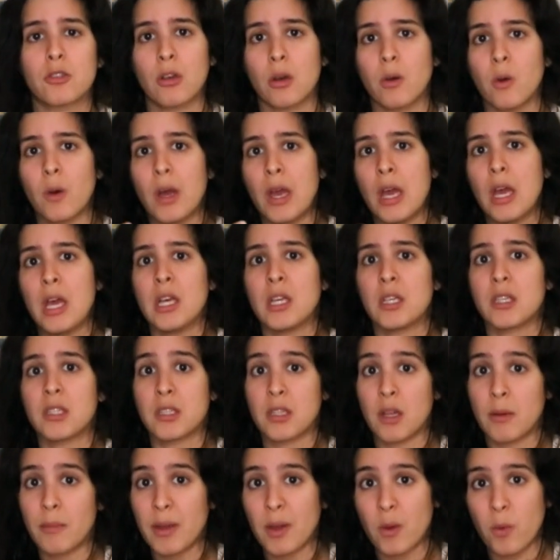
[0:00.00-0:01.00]
So
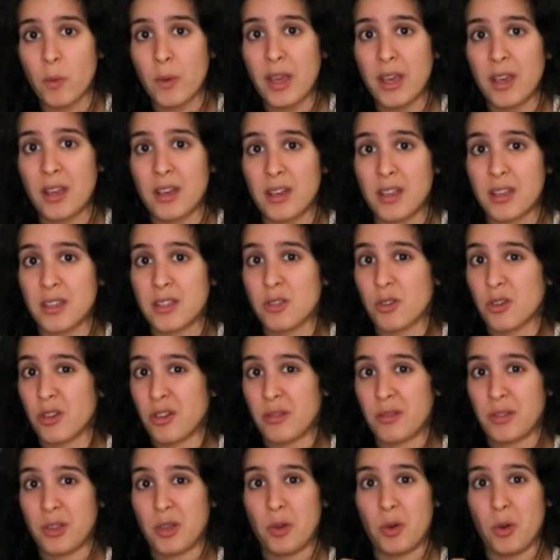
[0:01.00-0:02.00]
stomach weakness,
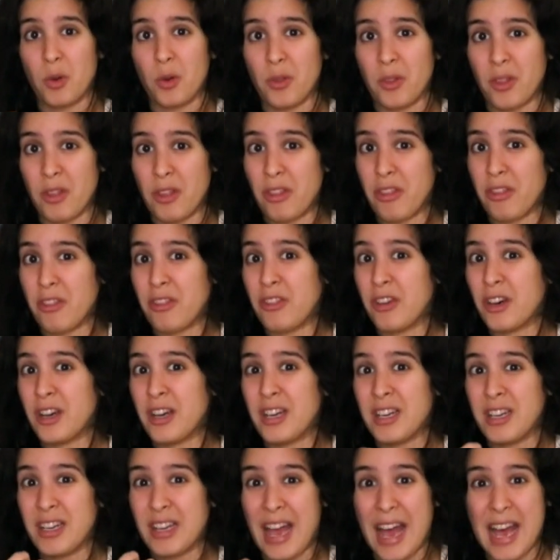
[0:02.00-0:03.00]
or
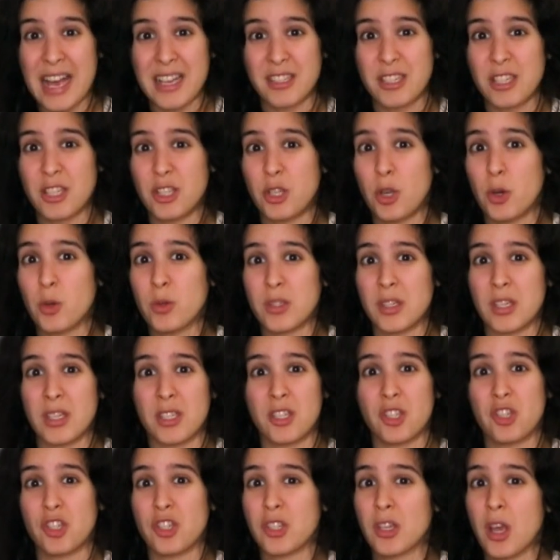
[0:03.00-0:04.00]
the
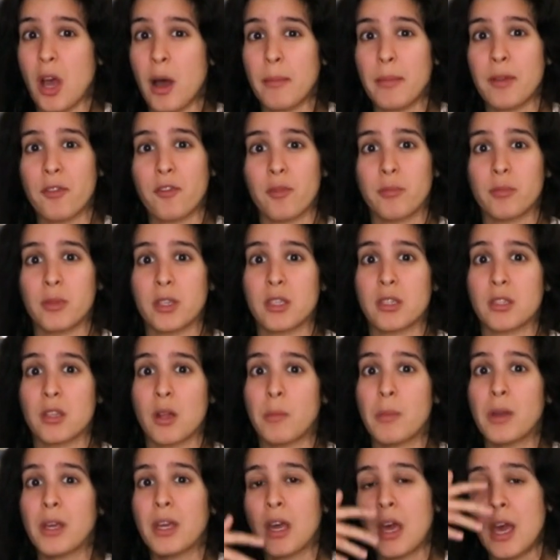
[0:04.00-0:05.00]
acidosis just coming from the
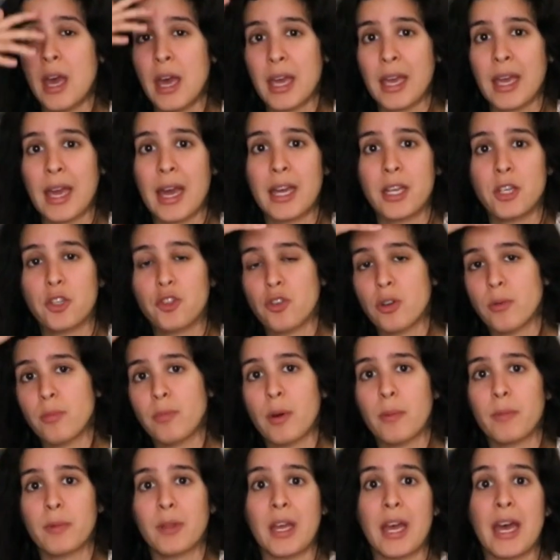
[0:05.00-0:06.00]
stomach, can
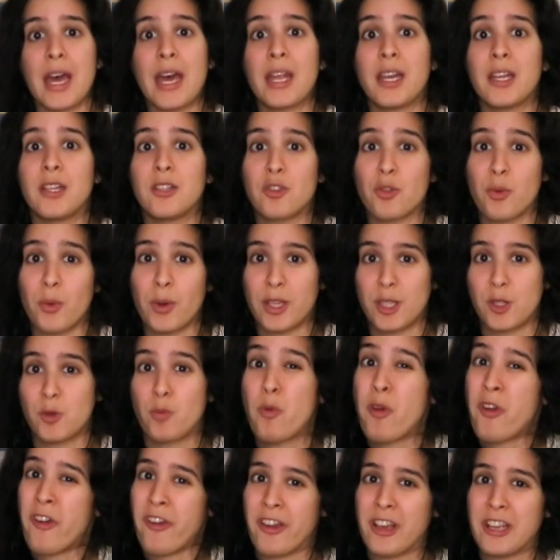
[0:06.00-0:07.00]
trip up the head into
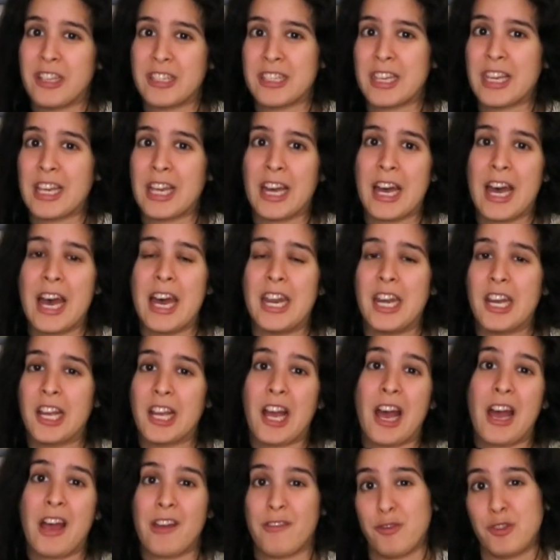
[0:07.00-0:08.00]
experiencing a
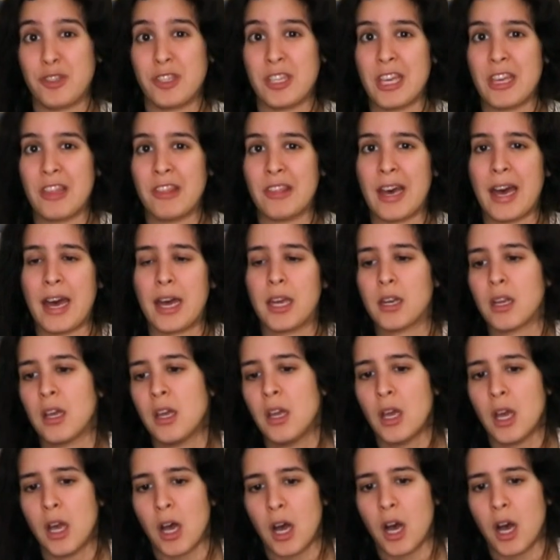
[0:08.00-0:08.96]
headache. I've seen that.